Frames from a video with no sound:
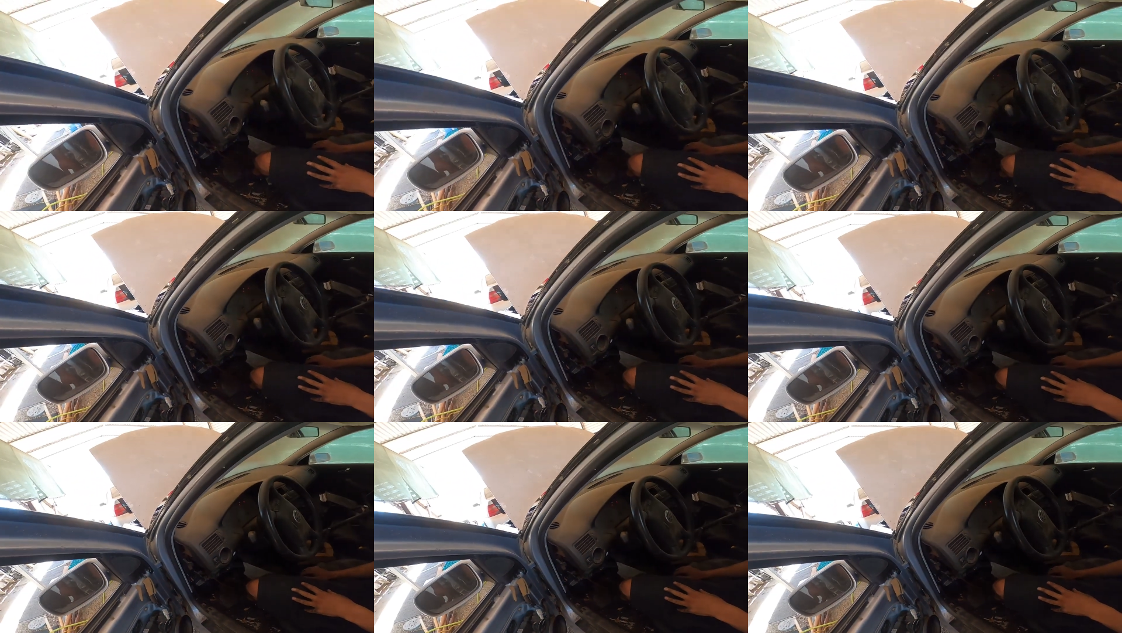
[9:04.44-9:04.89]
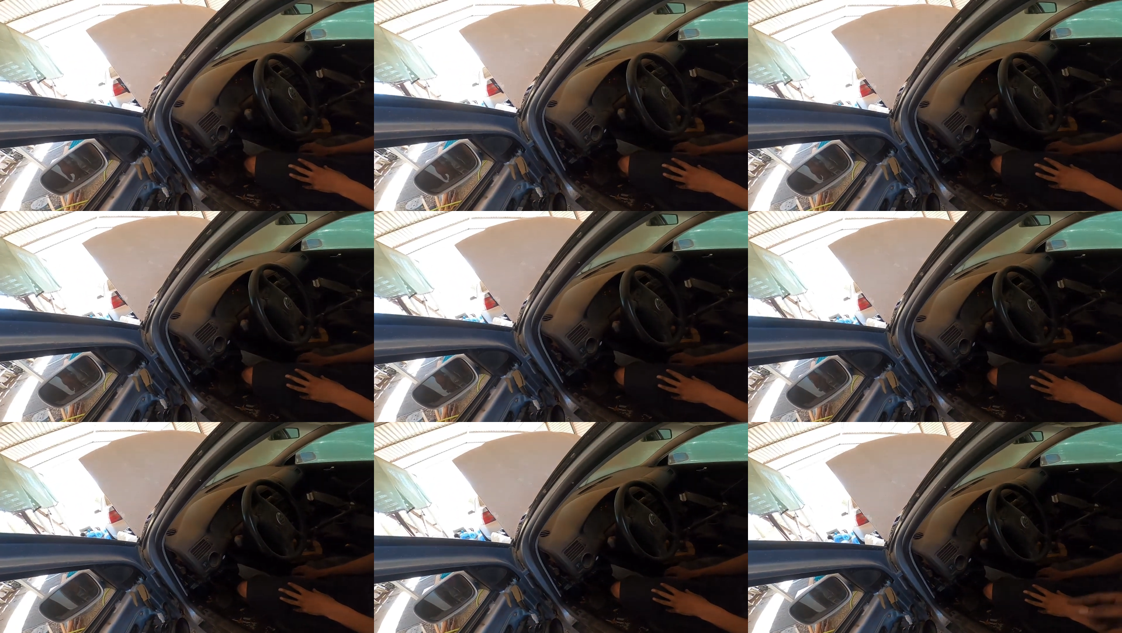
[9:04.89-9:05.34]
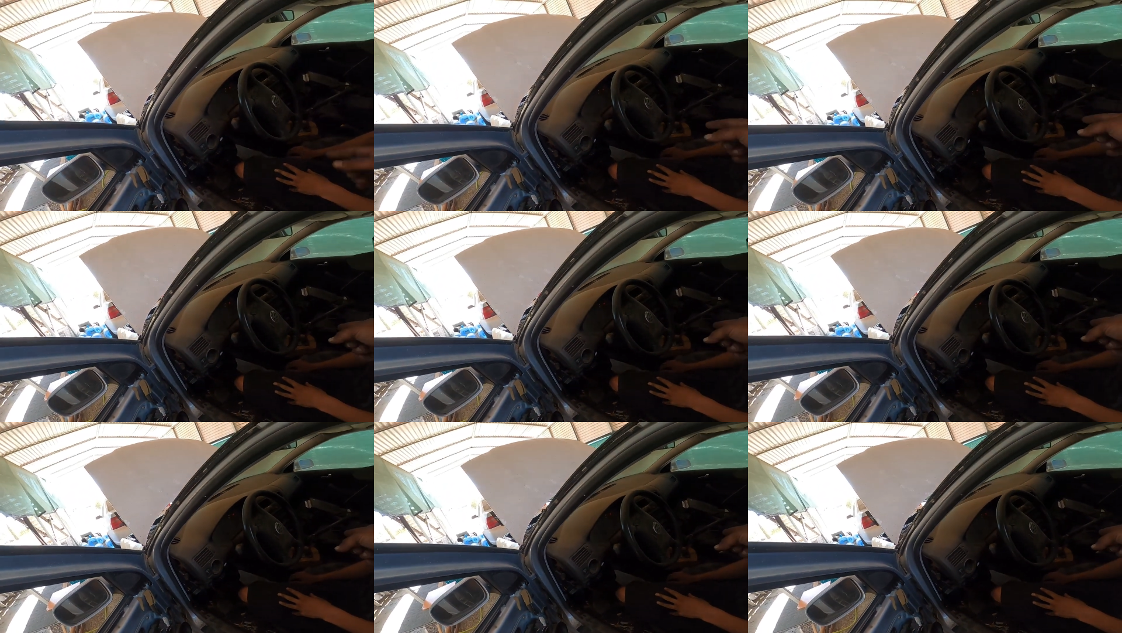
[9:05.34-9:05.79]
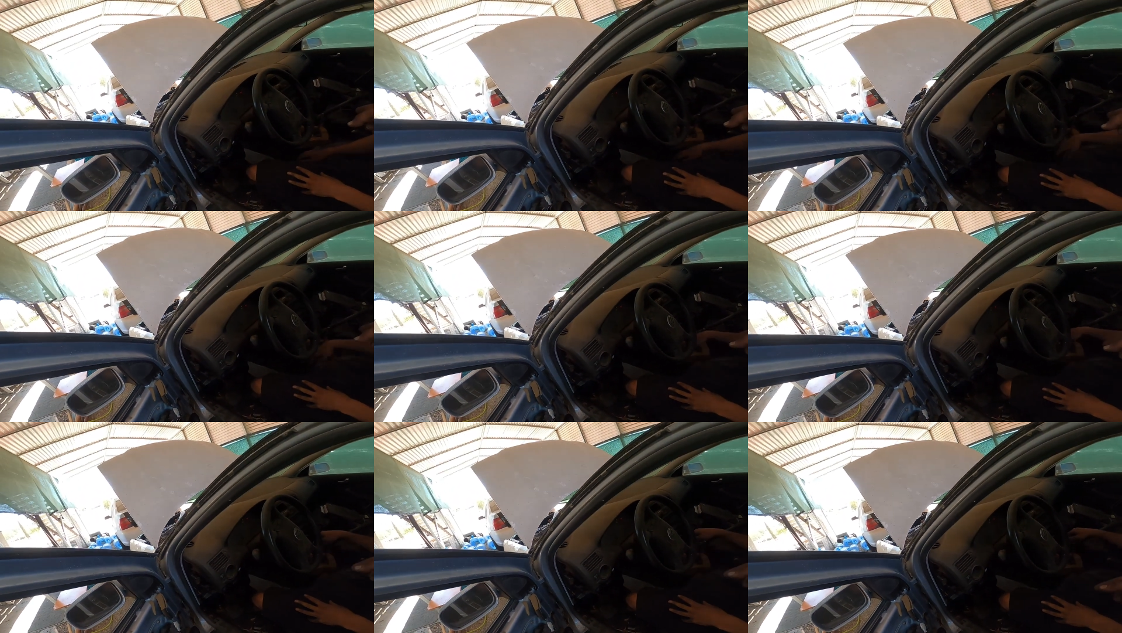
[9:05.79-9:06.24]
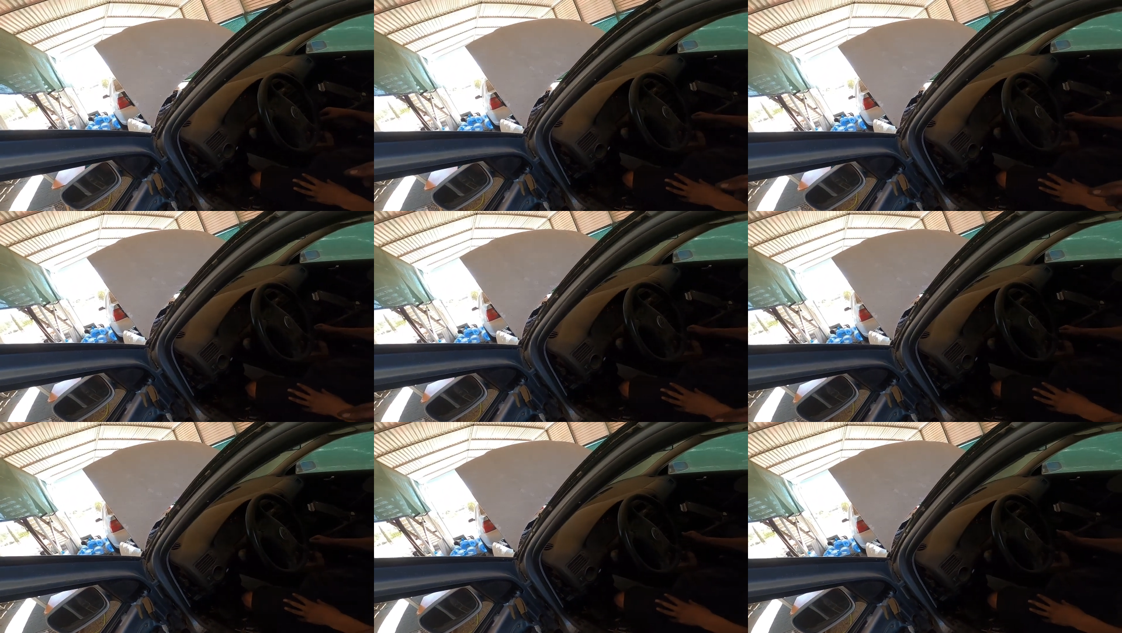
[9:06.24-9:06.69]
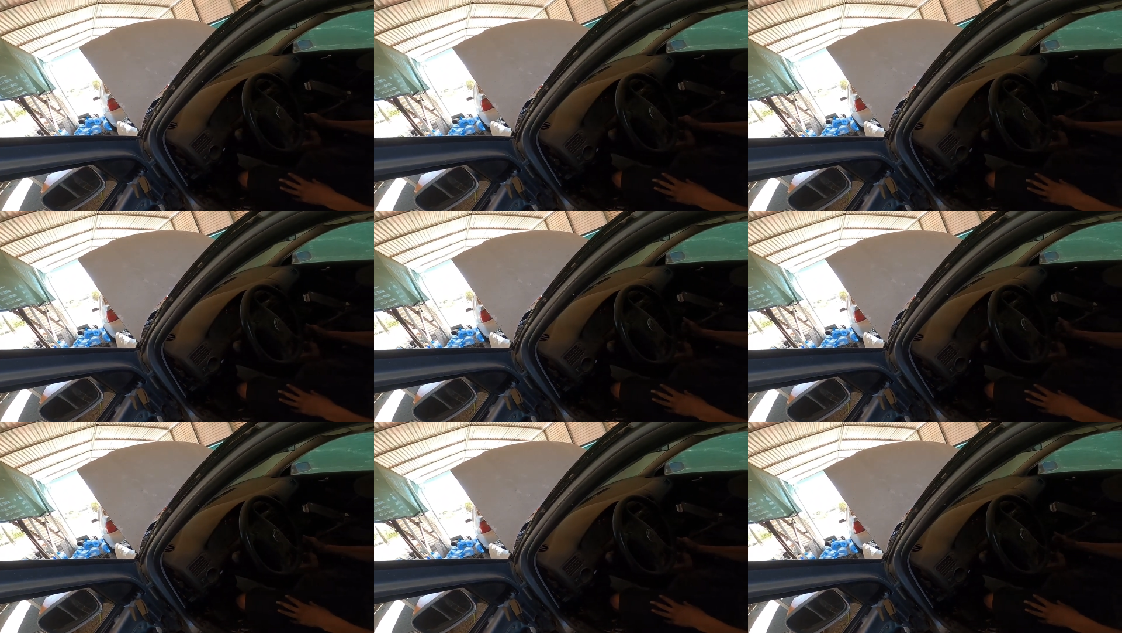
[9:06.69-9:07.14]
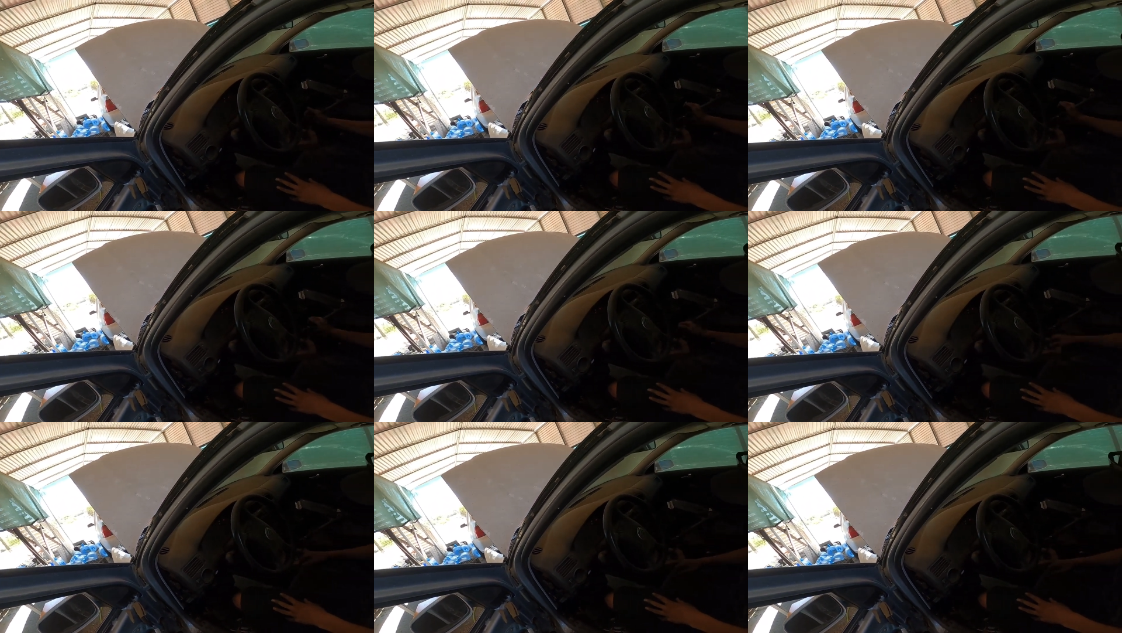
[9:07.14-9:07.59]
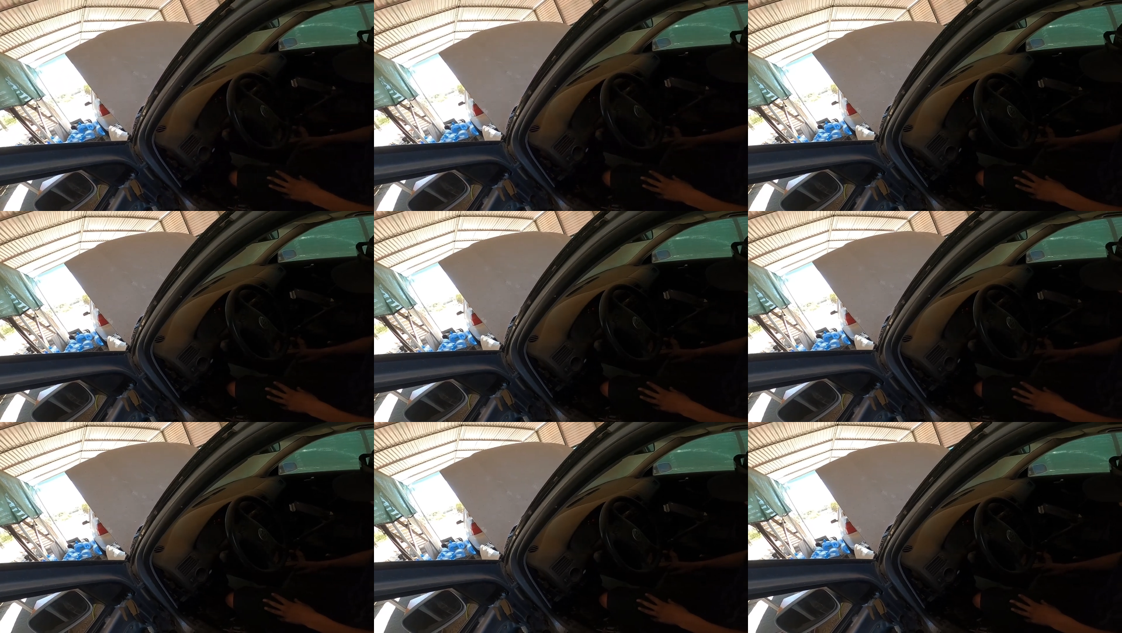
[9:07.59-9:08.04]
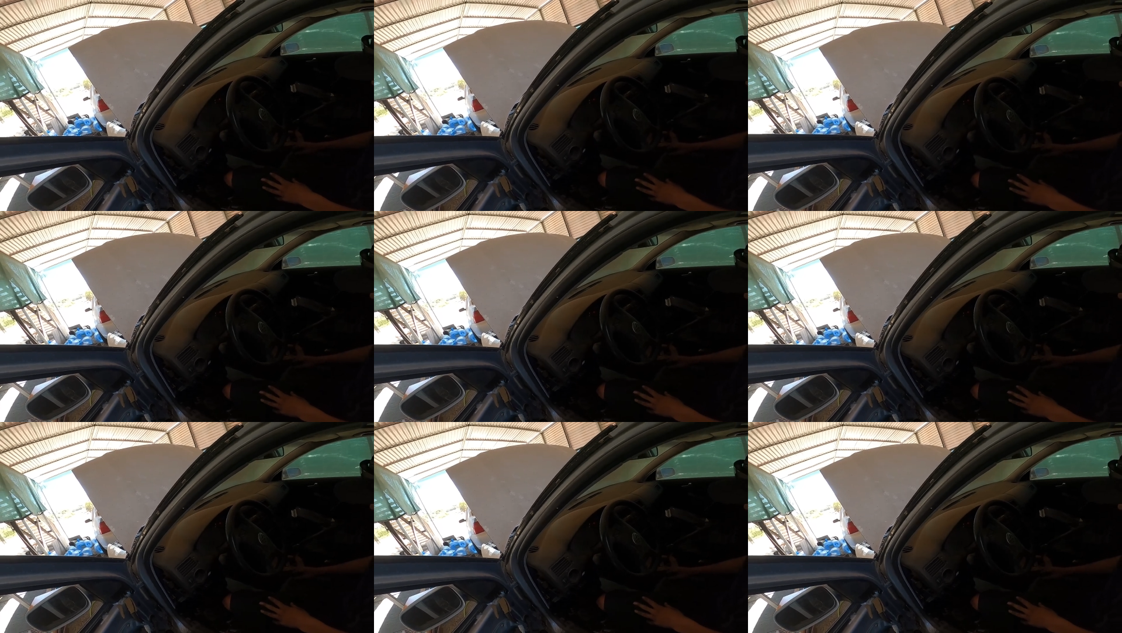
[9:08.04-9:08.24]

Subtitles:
No face is visible, so there are no lips to read.